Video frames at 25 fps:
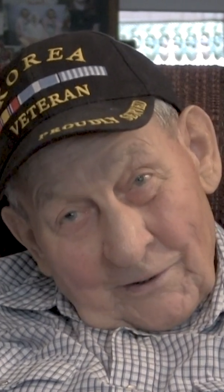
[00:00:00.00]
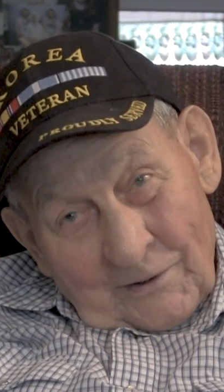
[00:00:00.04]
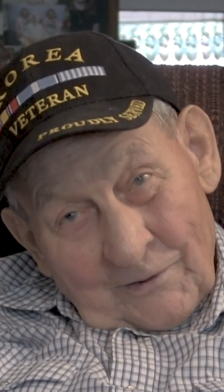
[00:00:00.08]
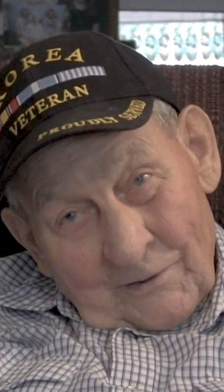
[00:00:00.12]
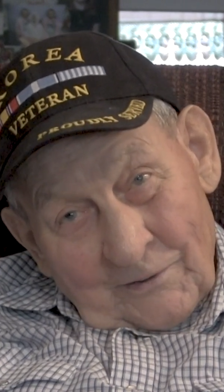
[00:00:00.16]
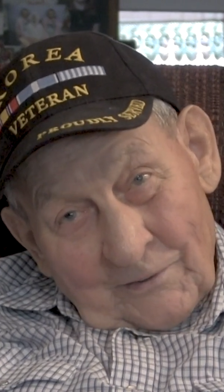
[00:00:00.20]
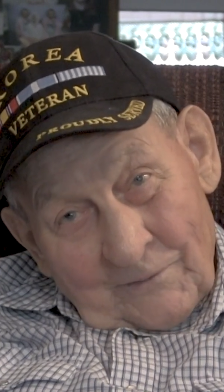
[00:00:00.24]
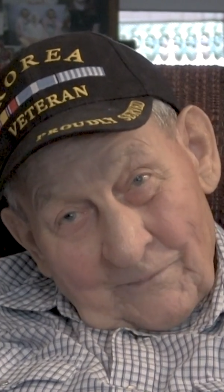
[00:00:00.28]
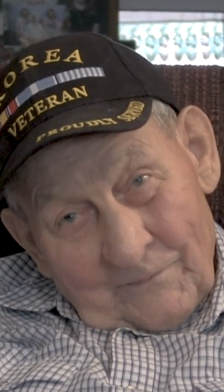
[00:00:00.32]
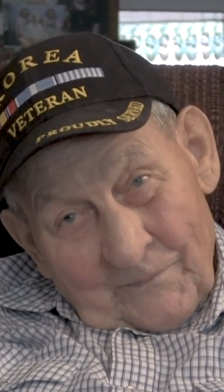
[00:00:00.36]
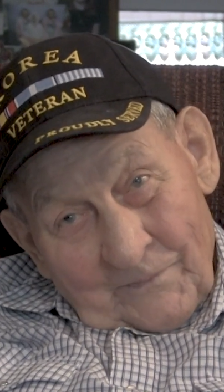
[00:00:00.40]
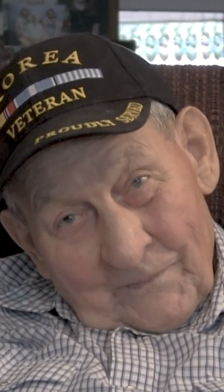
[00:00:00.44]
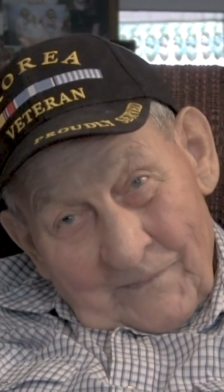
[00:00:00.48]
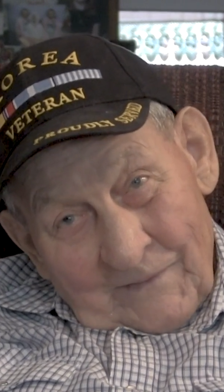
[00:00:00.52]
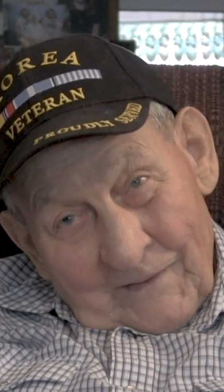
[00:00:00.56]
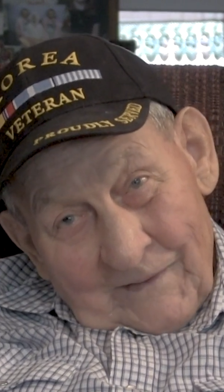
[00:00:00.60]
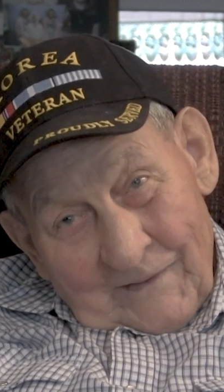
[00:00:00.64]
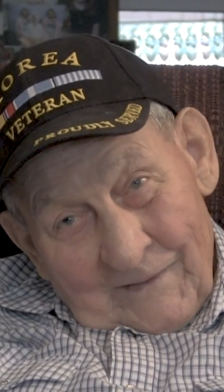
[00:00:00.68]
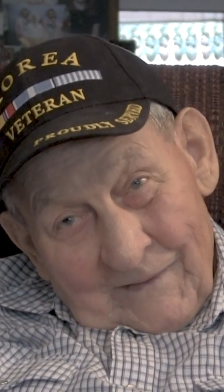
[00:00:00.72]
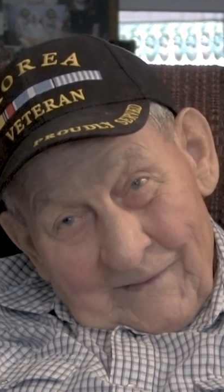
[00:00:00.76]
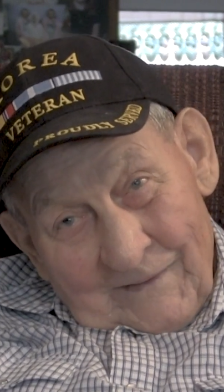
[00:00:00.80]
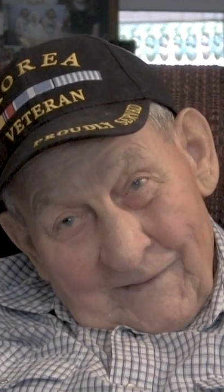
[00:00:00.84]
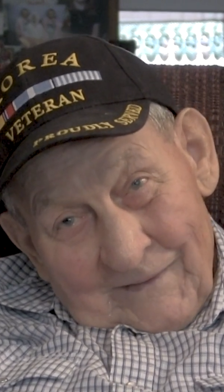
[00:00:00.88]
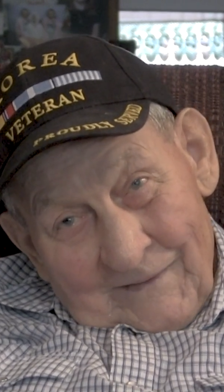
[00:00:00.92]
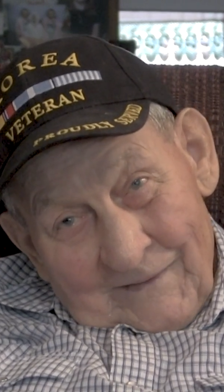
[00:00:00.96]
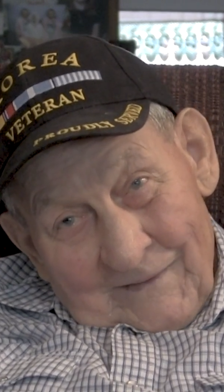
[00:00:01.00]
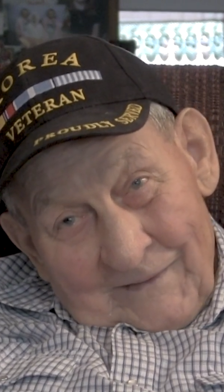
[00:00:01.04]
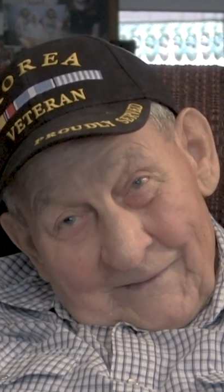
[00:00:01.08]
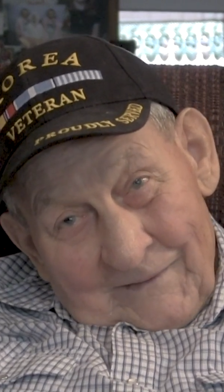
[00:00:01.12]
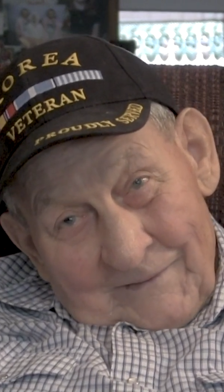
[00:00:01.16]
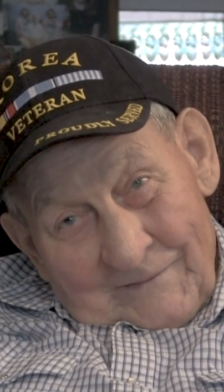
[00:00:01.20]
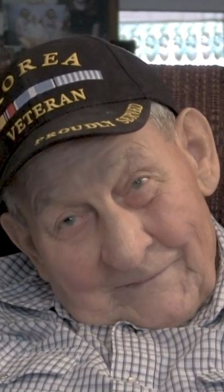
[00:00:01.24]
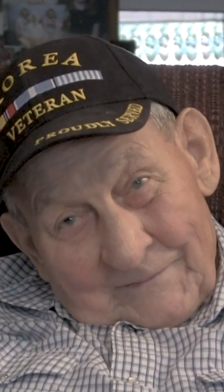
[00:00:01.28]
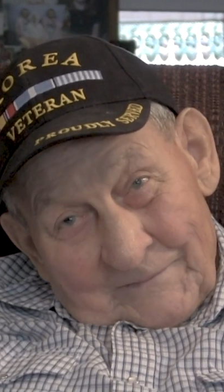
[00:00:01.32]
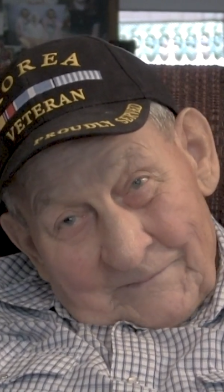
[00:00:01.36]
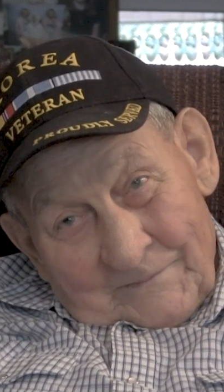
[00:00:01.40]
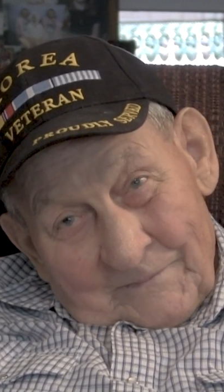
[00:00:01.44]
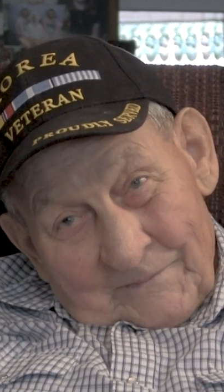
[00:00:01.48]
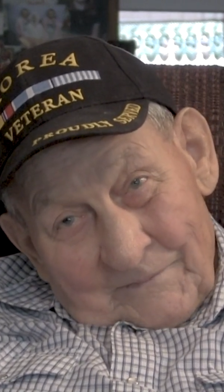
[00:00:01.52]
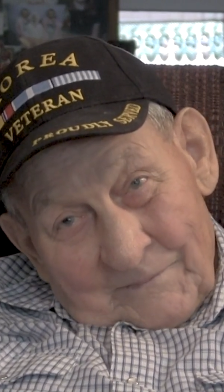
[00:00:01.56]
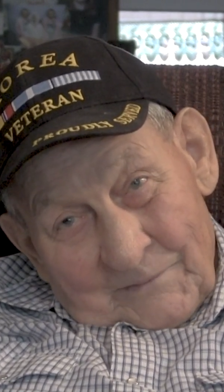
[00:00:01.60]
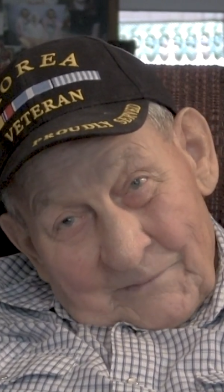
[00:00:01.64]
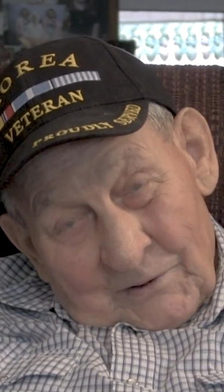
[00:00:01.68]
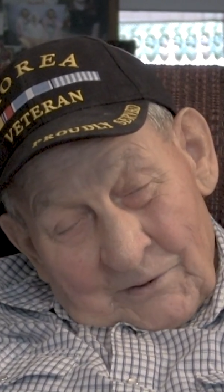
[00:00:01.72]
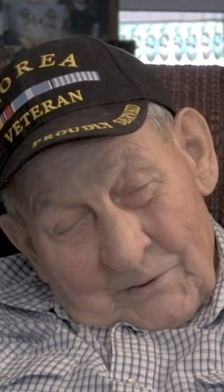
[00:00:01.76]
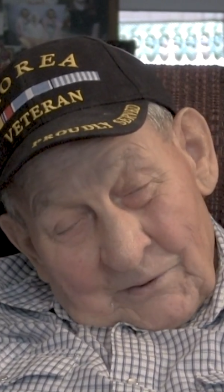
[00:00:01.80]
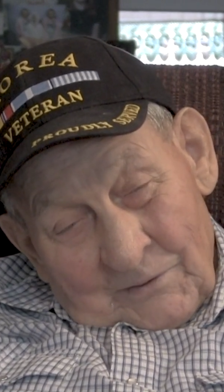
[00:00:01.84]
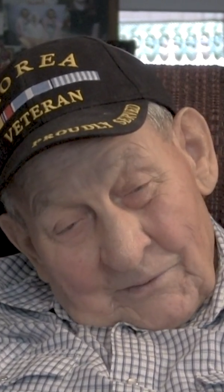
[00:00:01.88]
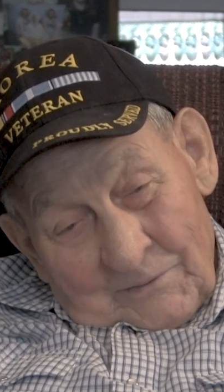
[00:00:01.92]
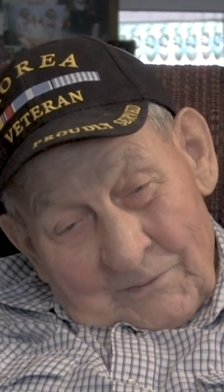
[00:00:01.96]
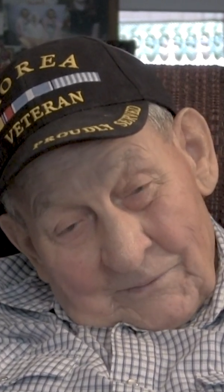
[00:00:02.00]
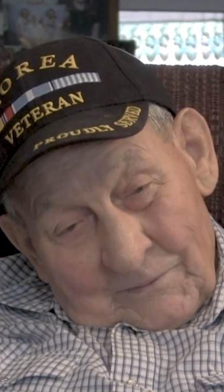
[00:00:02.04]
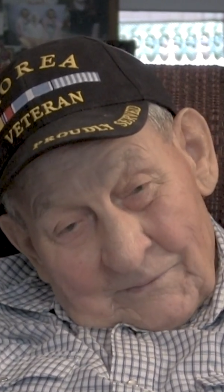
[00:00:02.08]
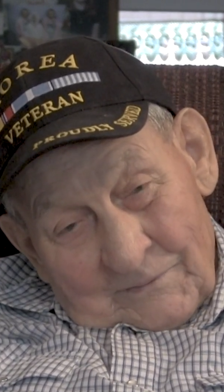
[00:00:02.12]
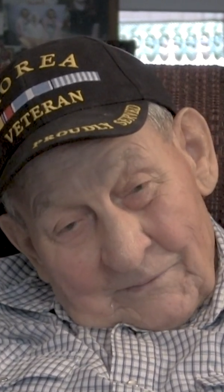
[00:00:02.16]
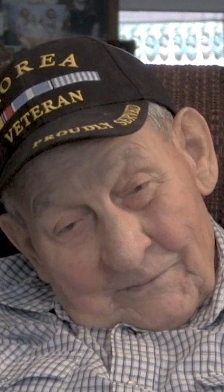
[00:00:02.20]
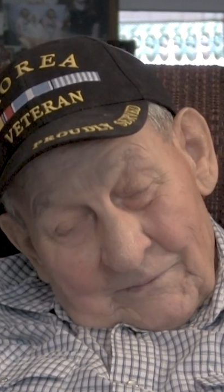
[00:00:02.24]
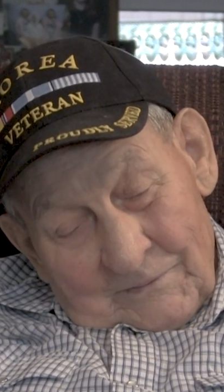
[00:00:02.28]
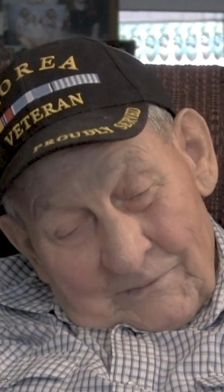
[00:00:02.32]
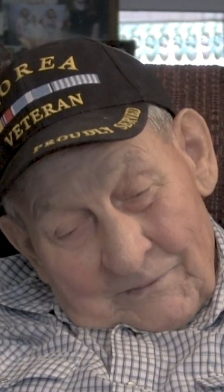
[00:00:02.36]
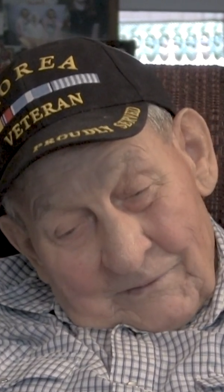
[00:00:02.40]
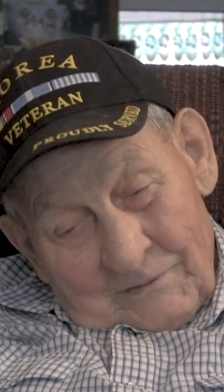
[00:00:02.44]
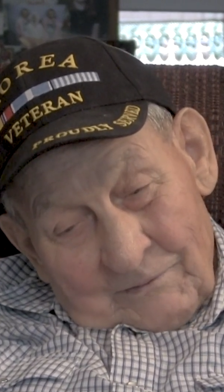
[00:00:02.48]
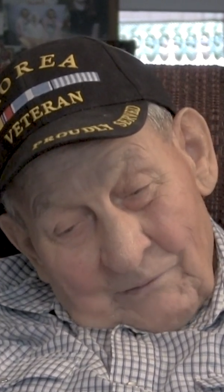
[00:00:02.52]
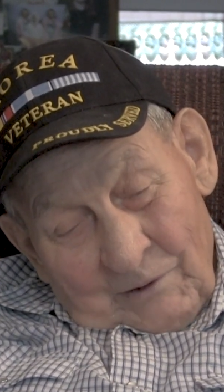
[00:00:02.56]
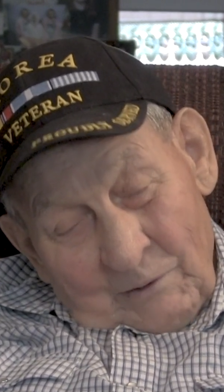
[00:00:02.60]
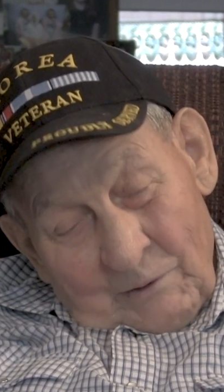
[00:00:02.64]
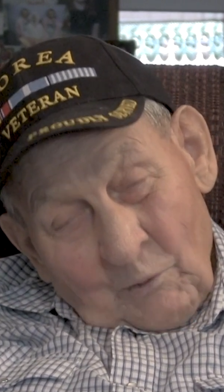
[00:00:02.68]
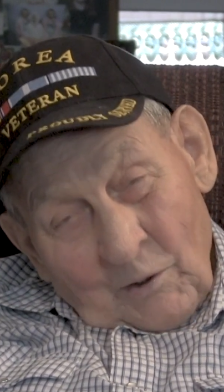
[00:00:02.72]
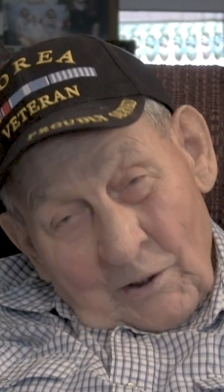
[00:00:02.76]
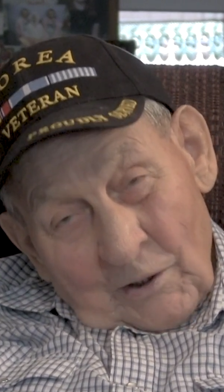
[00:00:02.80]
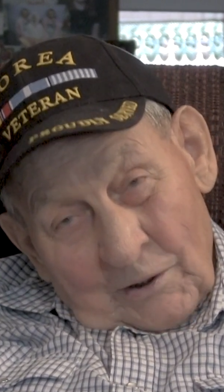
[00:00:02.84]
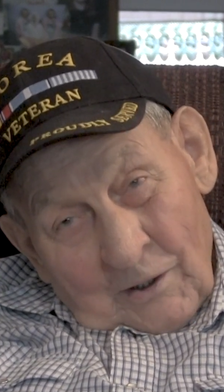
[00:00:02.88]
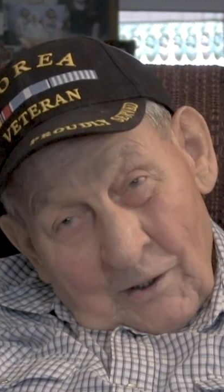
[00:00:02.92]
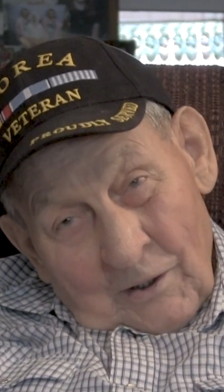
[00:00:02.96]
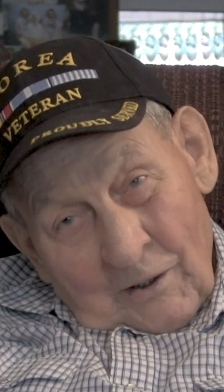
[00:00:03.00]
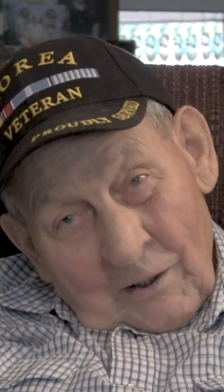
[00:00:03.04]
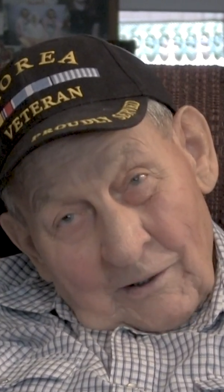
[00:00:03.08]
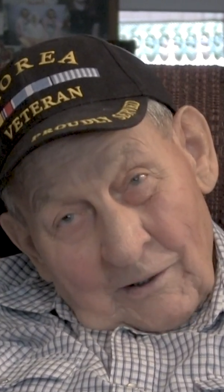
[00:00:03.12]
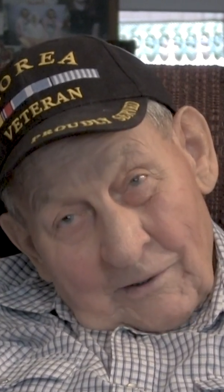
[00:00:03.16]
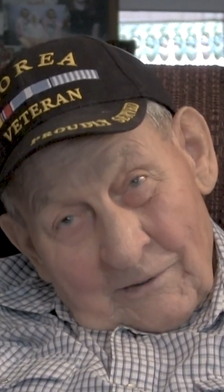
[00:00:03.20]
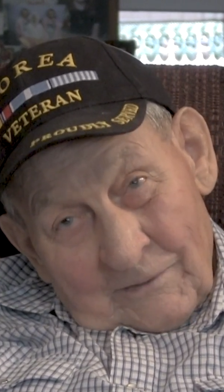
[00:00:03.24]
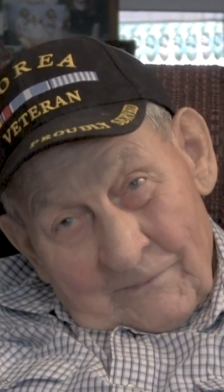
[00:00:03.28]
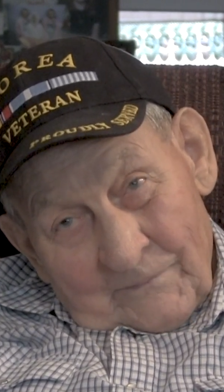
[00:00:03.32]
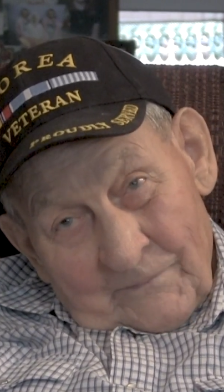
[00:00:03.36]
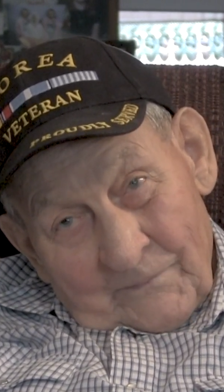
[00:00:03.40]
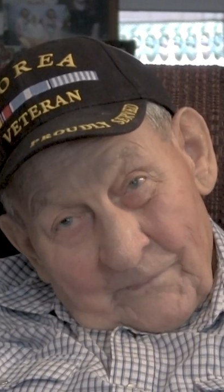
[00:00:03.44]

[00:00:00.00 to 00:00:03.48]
to do. So we worked hard.